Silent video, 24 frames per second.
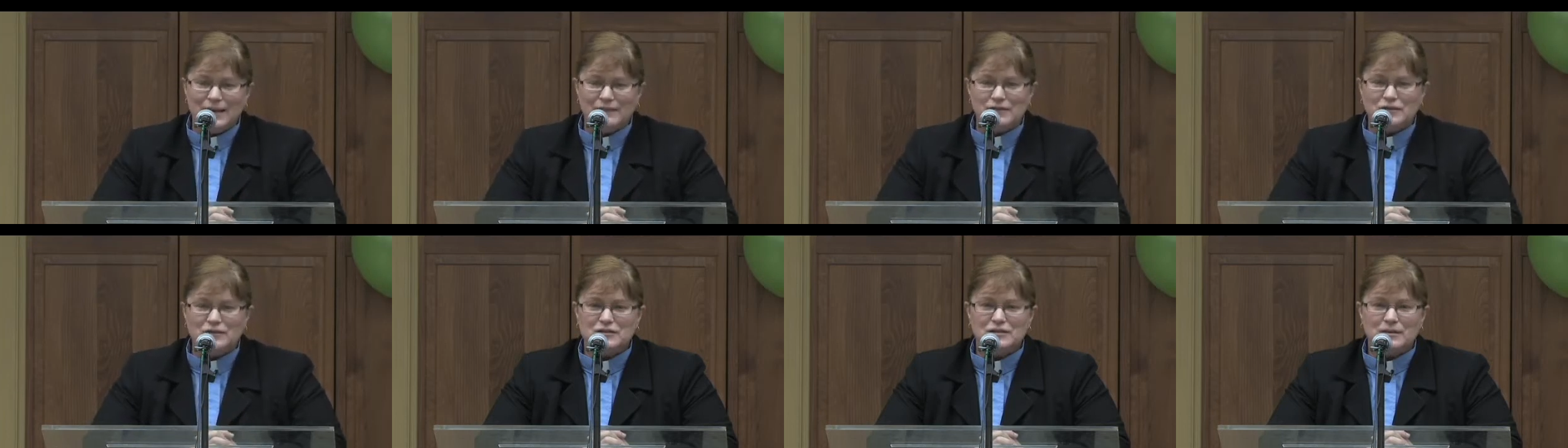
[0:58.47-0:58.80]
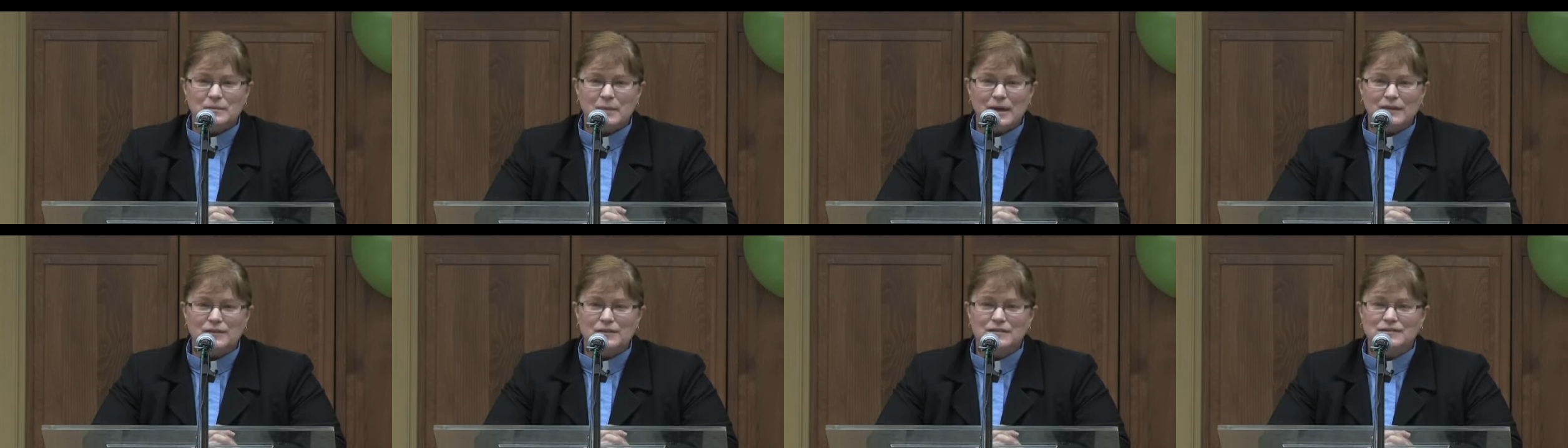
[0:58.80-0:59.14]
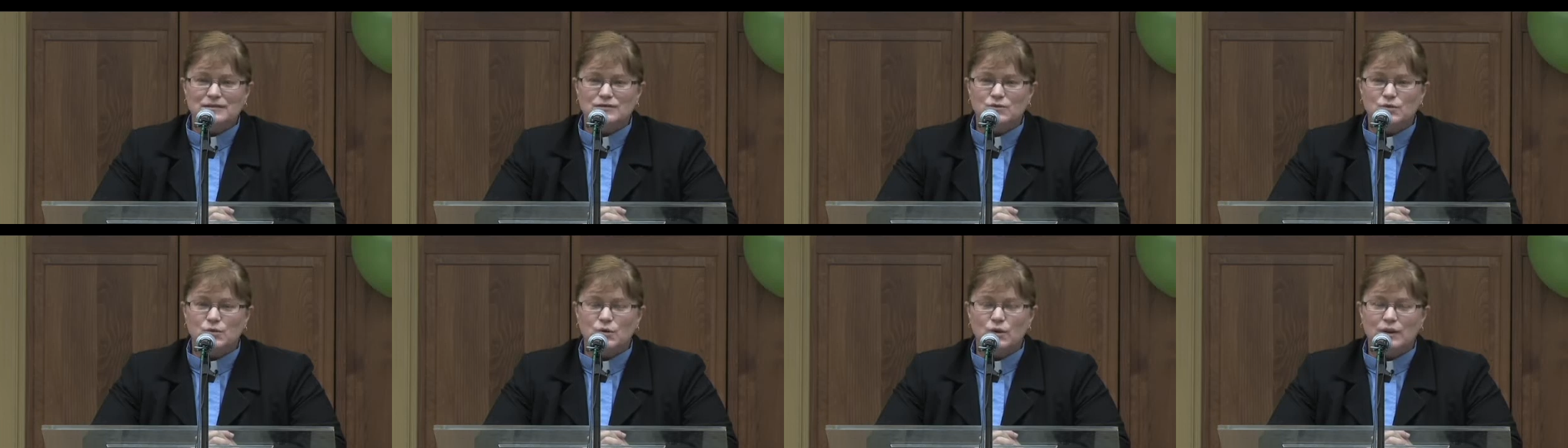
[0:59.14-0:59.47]
First, about the
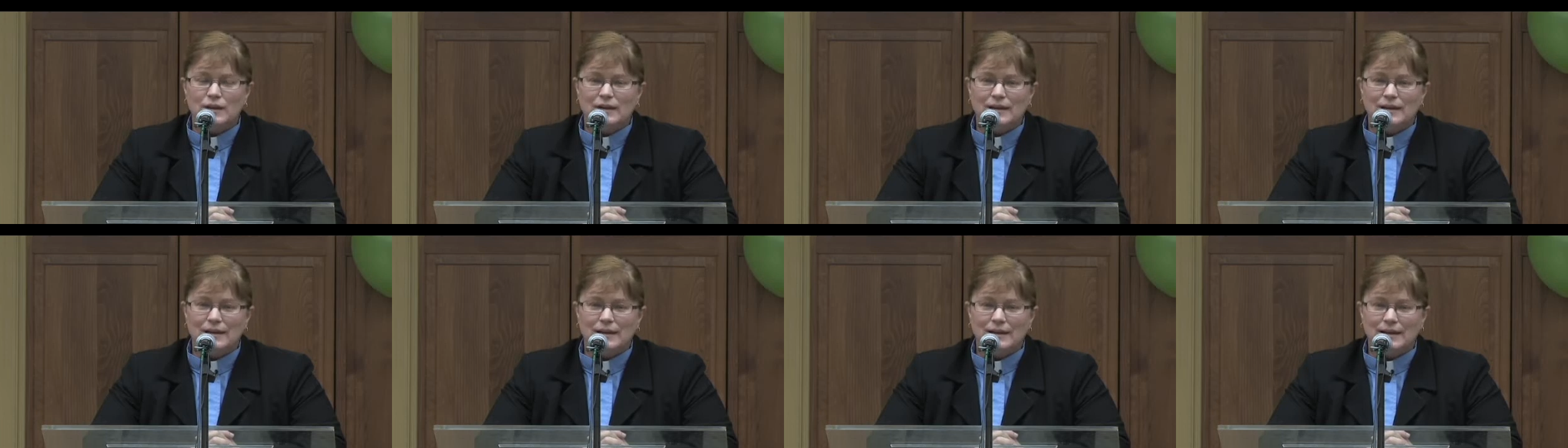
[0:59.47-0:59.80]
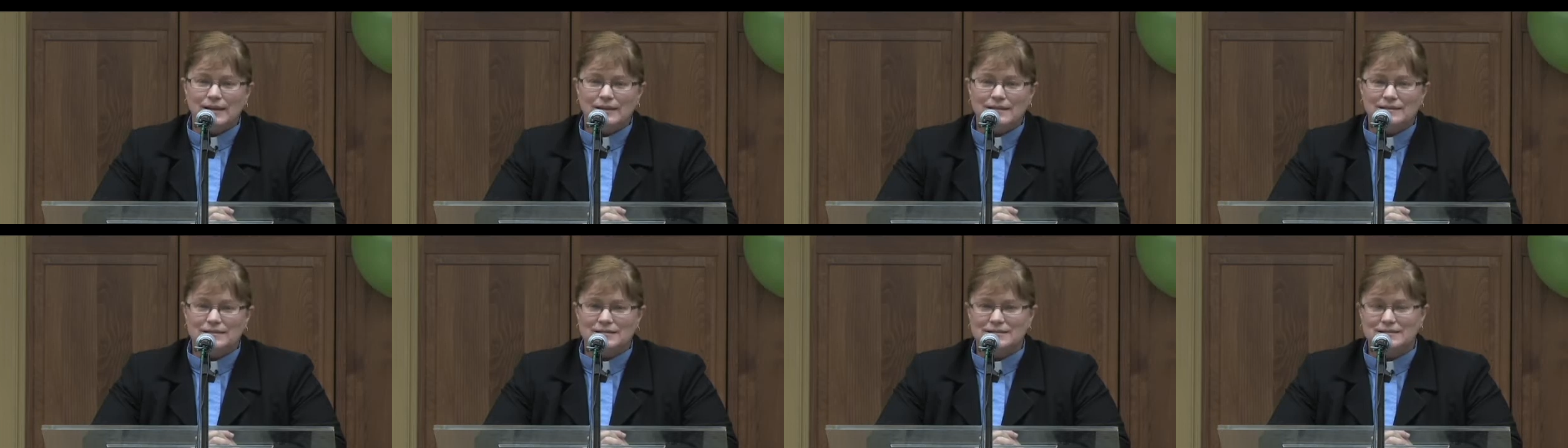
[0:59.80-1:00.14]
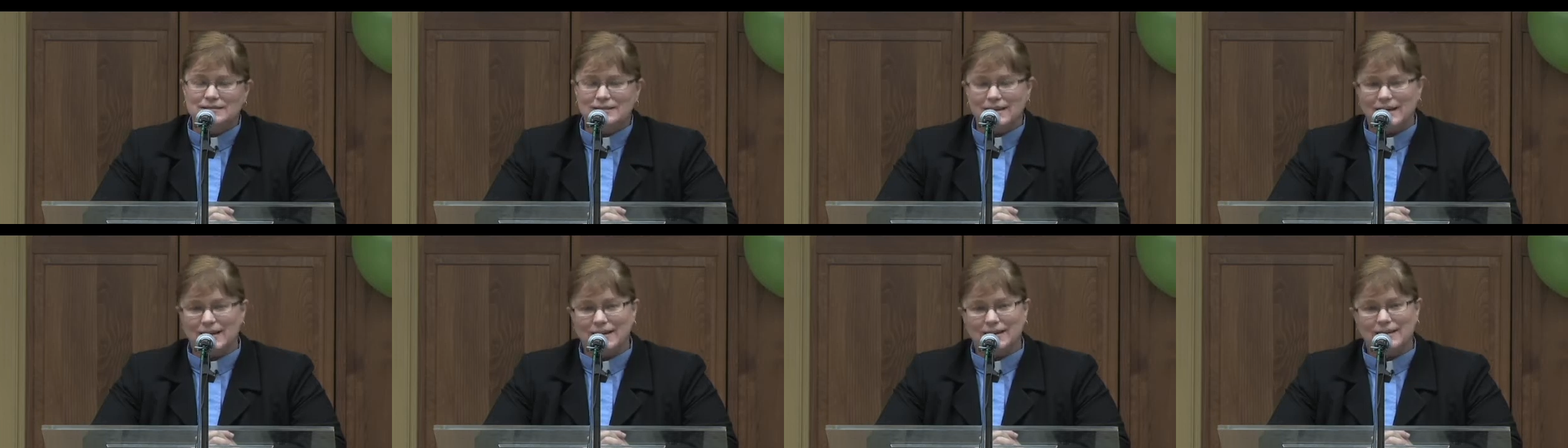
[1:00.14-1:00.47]
schooling
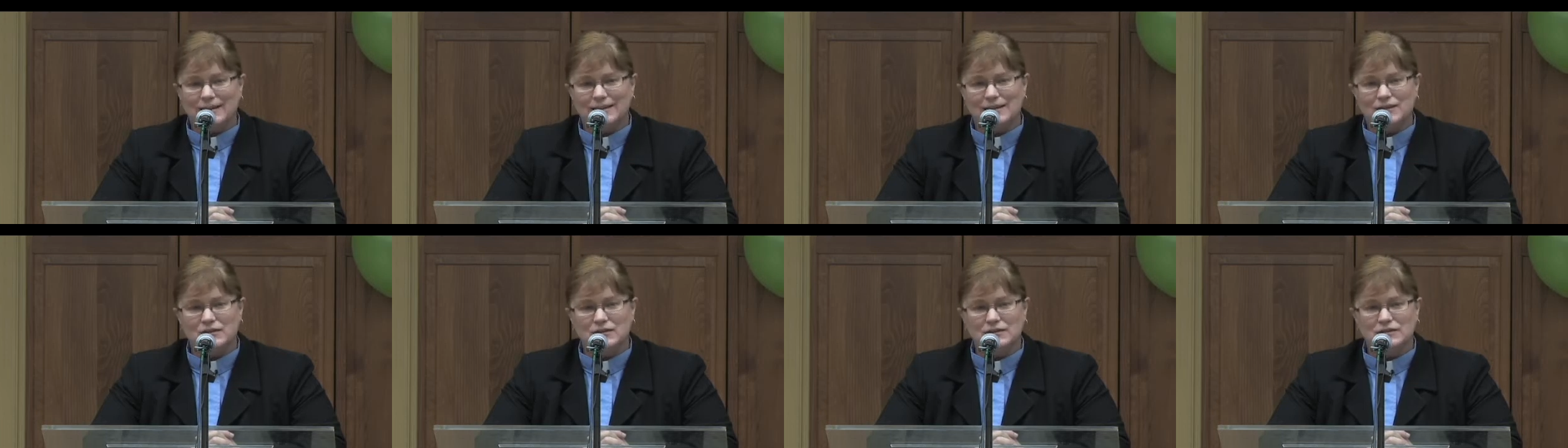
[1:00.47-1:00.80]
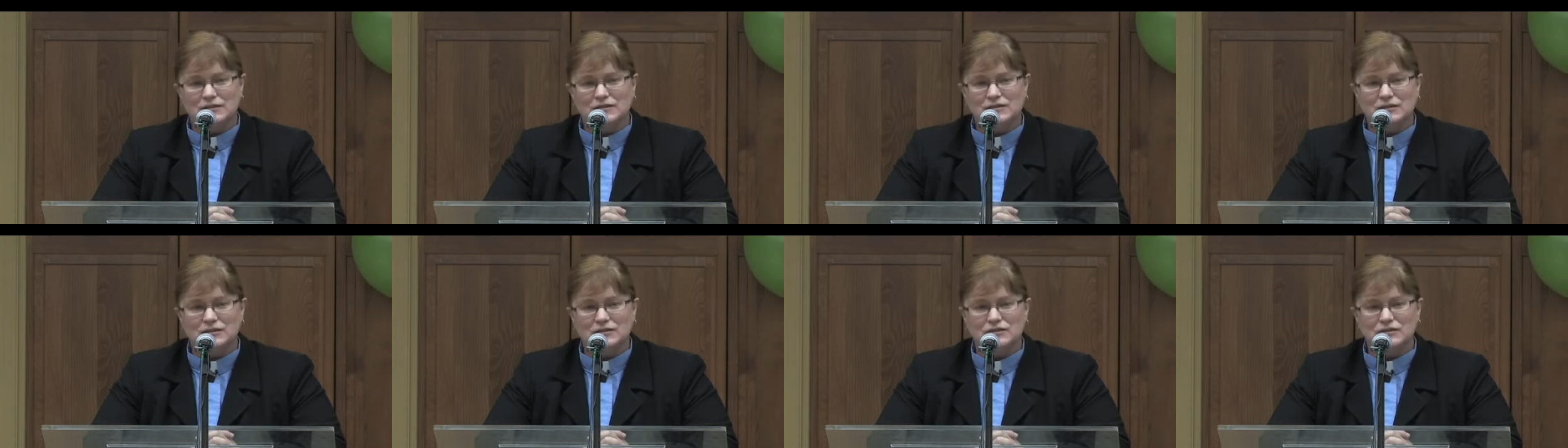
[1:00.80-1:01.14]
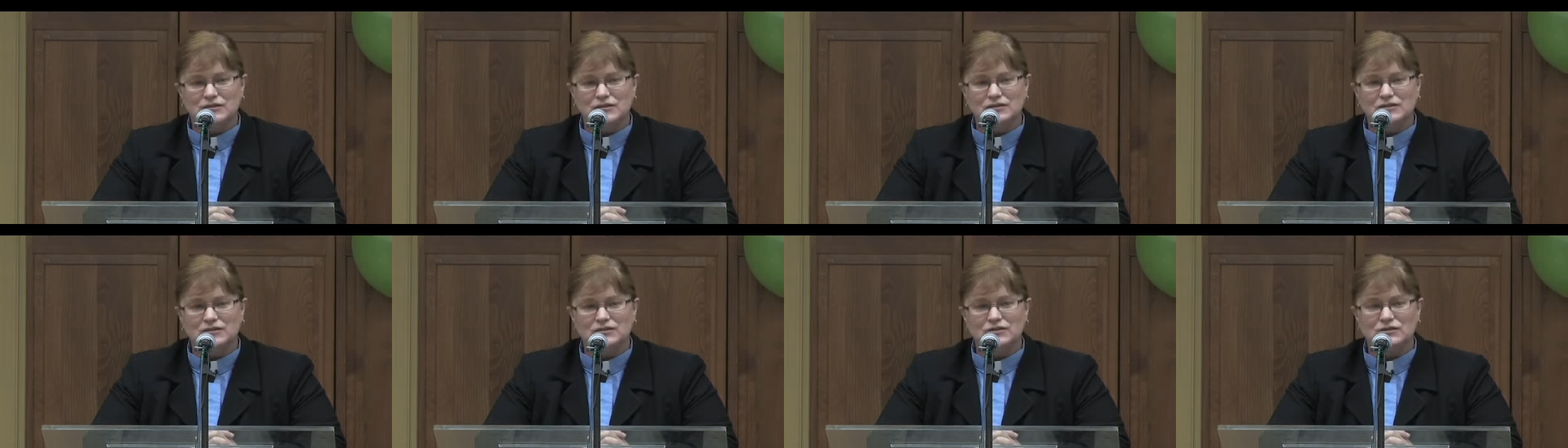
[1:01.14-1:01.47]
is there is
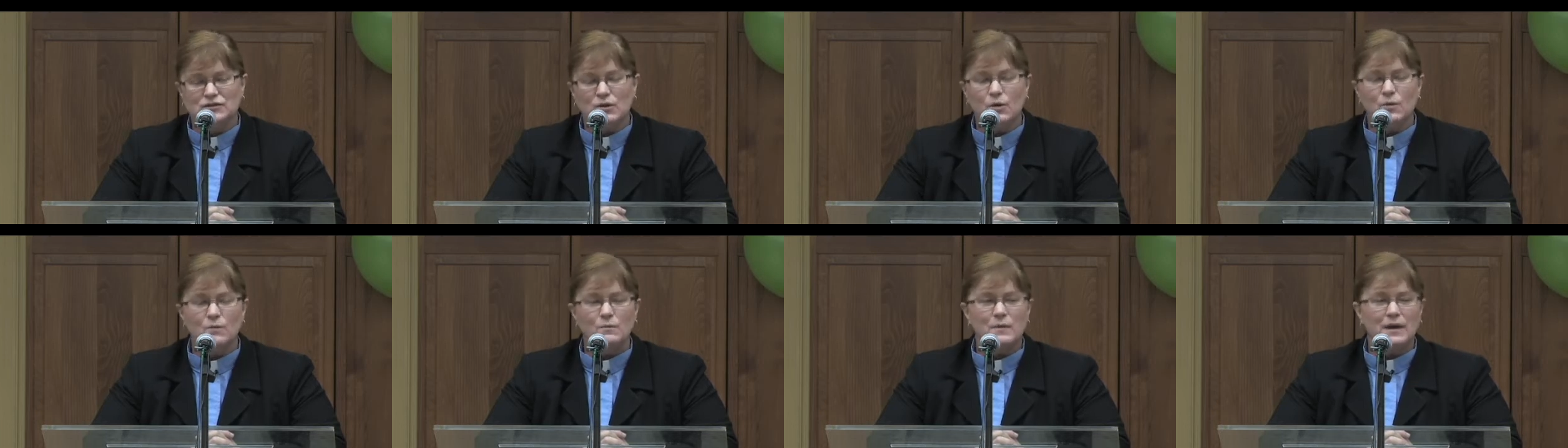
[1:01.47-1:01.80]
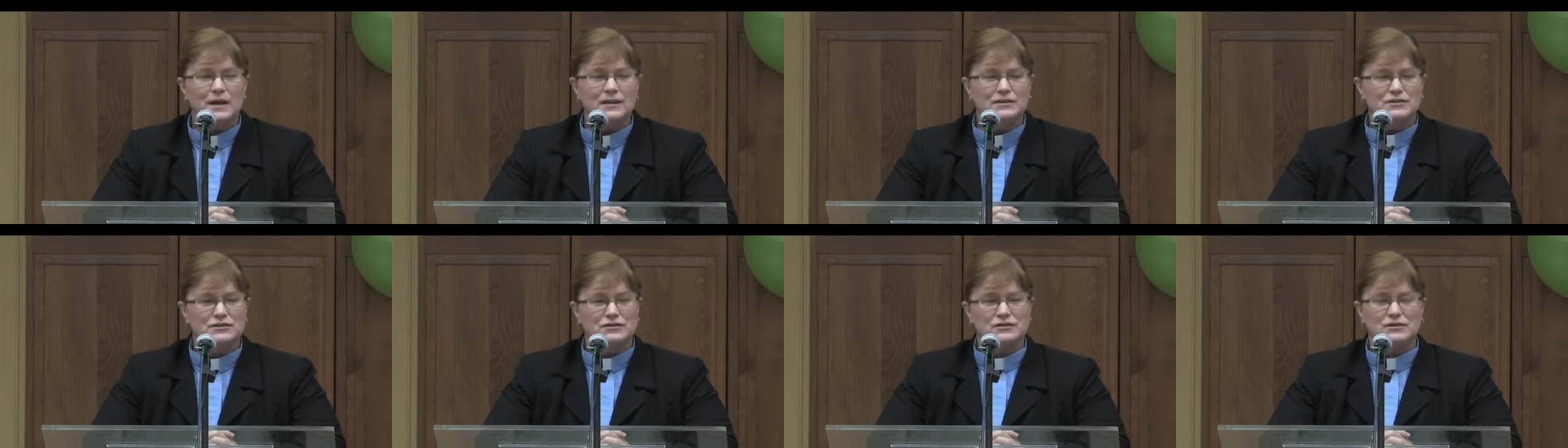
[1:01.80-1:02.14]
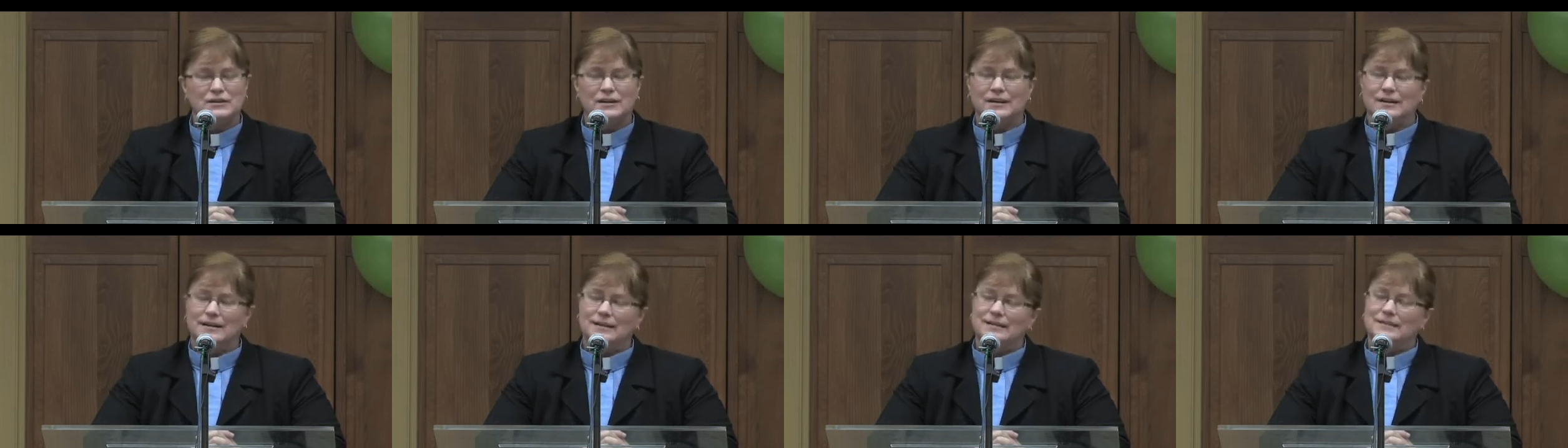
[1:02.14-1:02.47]
just so much.